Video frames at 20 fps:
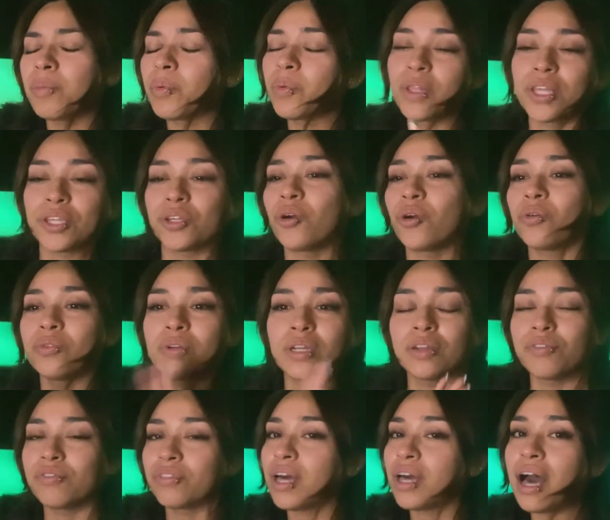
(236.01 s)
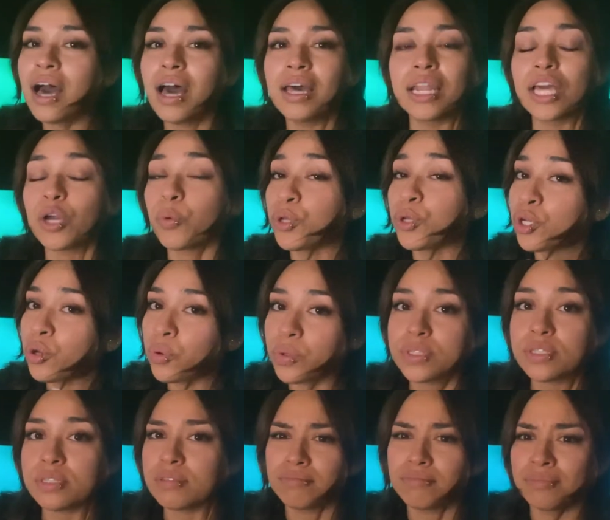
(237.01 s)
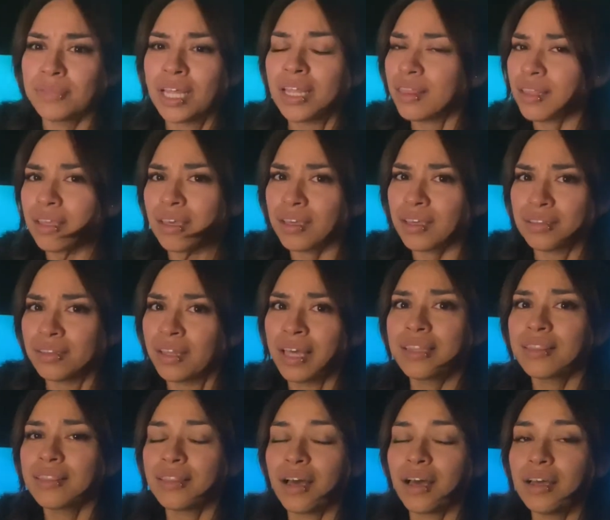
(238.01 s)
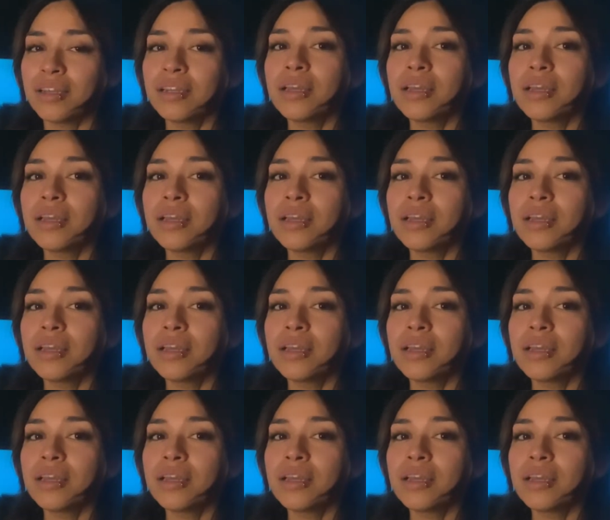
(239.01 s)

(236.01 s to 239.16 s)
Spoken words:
We were like, no, none of that, like, we know it's nothing like that.